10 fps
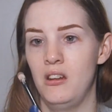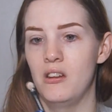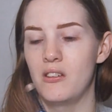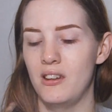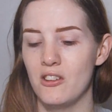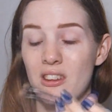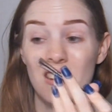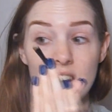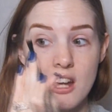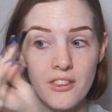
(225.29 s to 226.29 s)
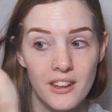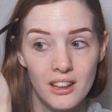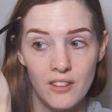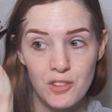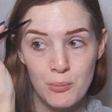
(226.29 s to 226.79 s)
Okay, there's like nothing
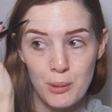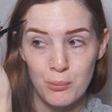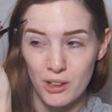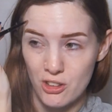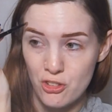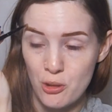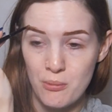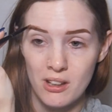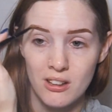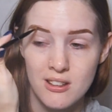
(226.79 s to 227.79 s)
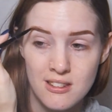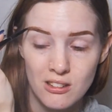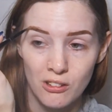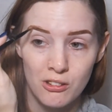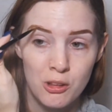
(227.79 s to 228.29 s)
left on my brush, so I'm not
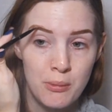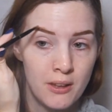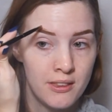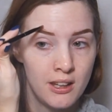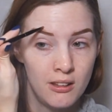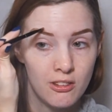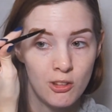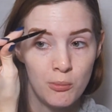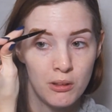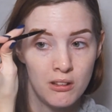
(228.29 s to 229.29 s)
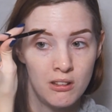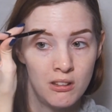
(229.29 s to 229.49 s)
concerned about that. So I'm gonna